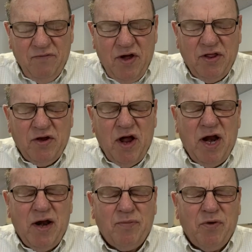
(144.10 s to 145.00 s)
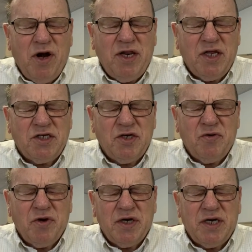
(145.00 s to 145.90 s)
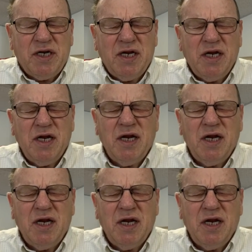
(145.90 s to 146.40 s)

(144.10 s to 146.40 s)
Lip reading: Father God, I pray that you would